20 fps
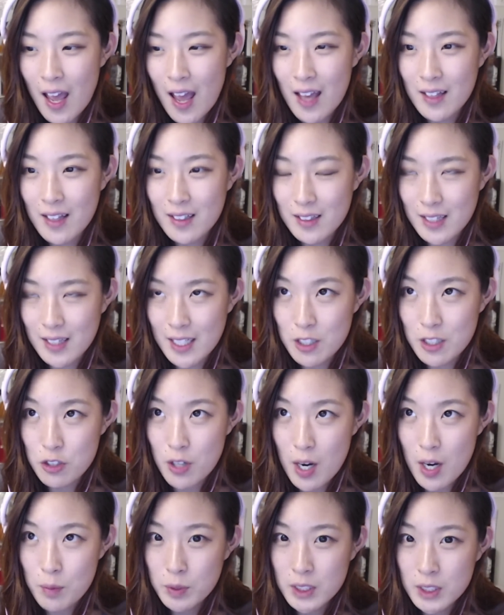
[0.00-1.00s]
they
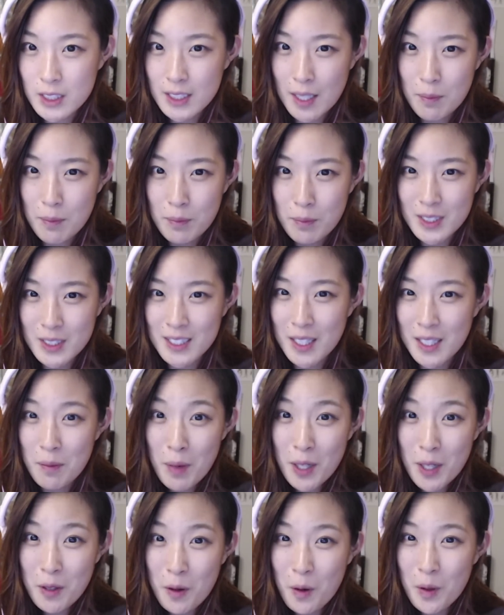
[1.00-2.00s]
dropped
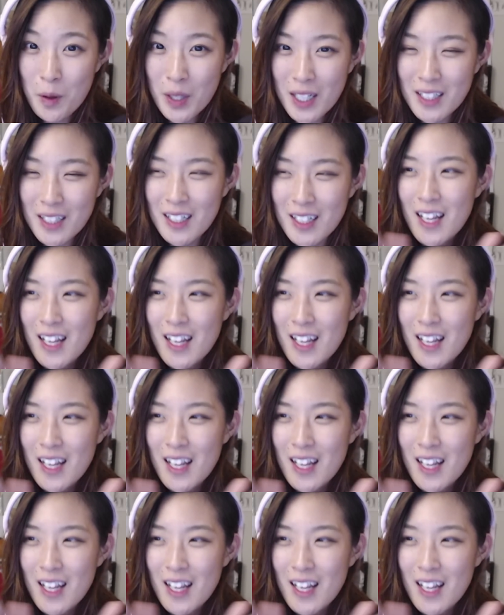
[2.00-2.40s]
semicolon,